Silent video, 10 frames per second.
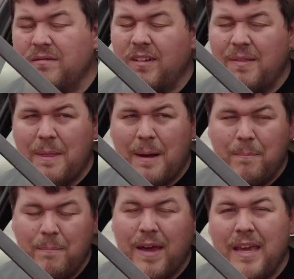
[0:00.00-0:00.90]
and that
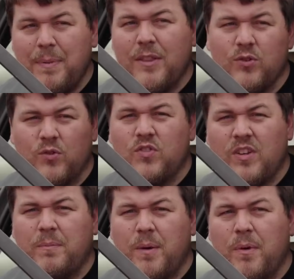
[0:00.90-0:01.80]
may be the source of
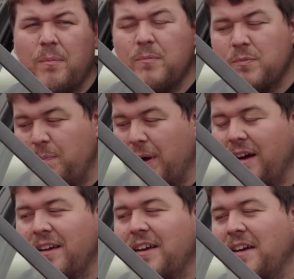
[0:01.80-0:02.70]
some of my problems.
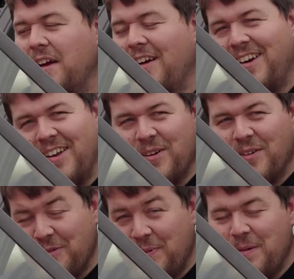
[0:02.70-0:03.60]
But I know
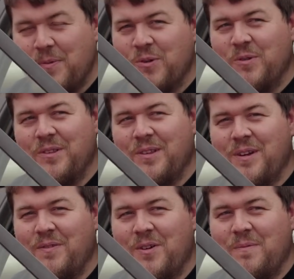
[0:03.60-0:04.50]
other people that
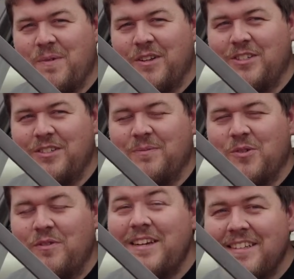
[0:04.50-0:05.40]
have got much
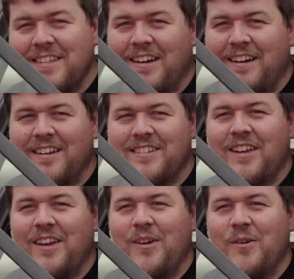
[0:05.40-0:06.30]
more recent cars
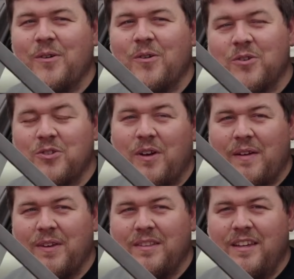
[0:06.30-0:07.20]
who are also
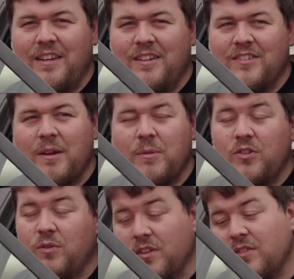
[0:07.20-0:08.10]
having the same
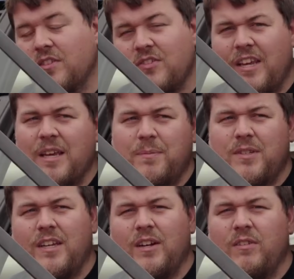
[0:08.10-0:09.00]
issue. The seat in
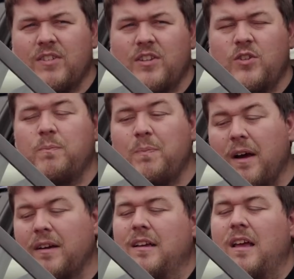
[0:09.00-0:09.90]
particular is an issue, but